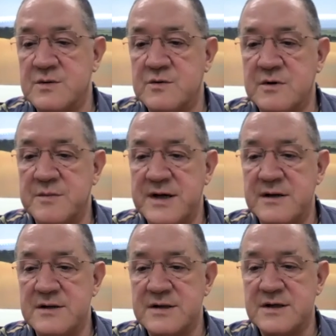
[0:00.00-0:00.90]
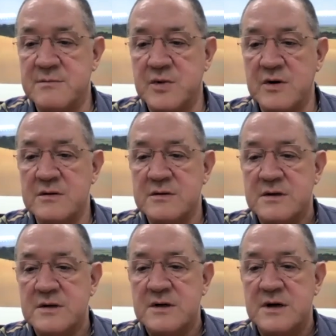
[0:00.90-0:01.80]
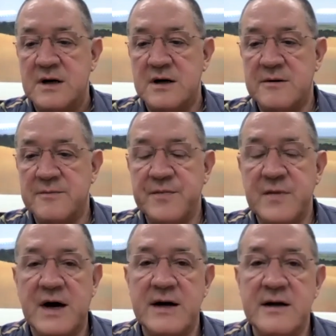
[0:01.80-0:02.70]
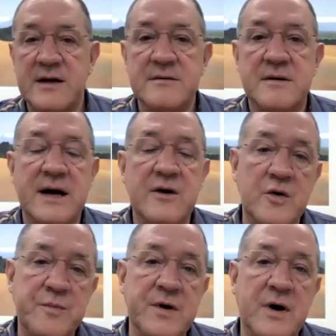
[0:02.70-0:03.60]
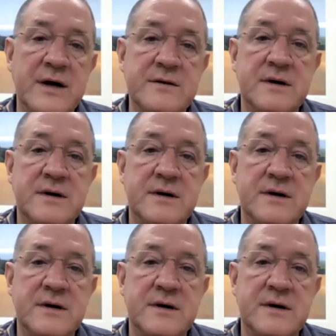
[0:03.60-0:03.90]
will it be in December? Um, I, I hope not.